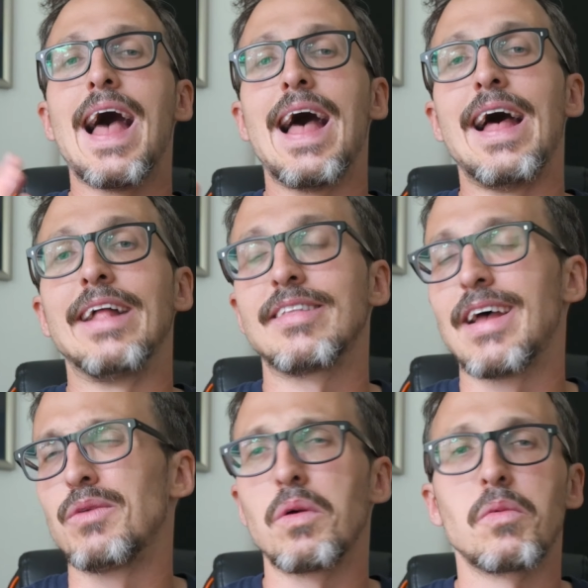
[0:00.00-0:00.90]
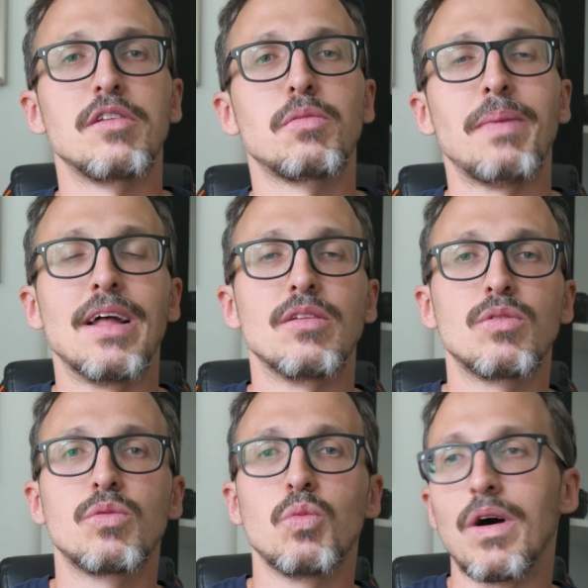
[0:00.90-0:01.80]
And then we will spend
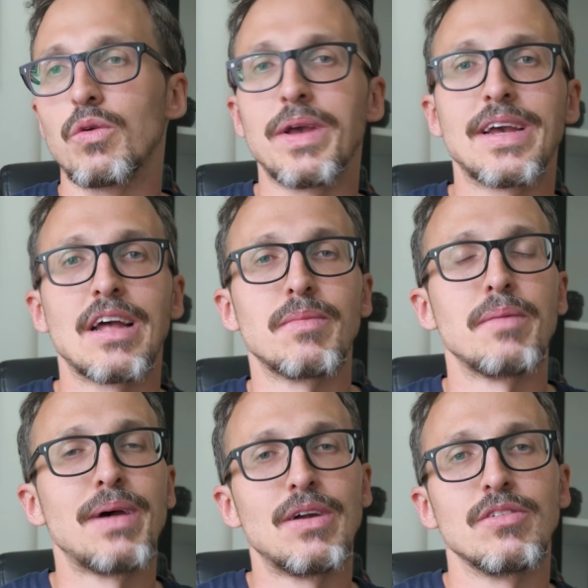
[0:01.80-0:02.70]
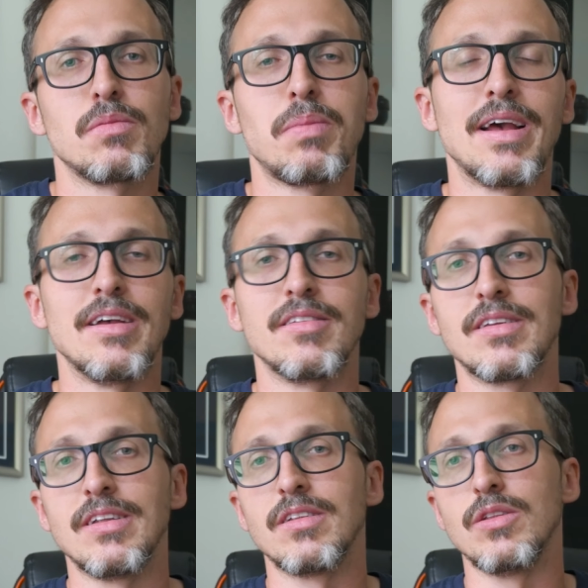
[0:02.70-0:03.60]
1 week at my parents' place
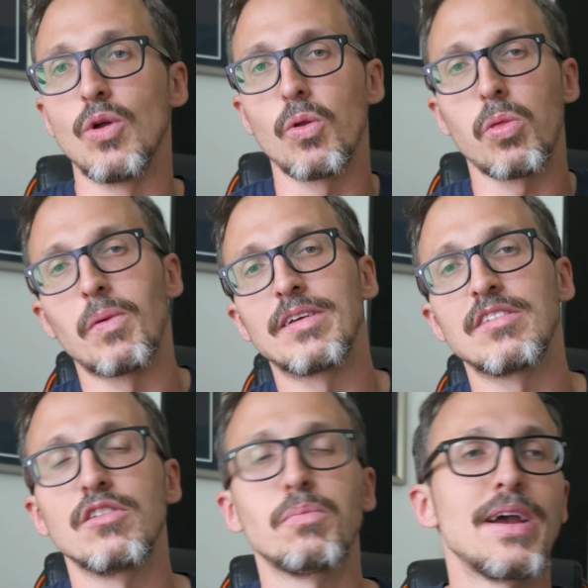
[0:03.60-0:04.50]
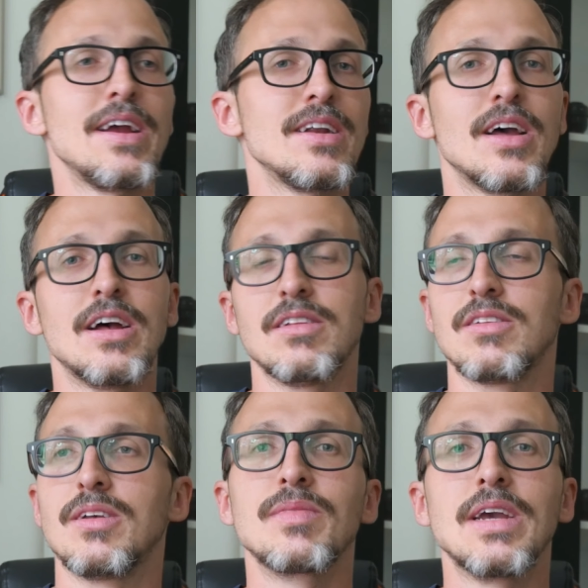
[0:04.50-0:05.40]
in northwestern Spain and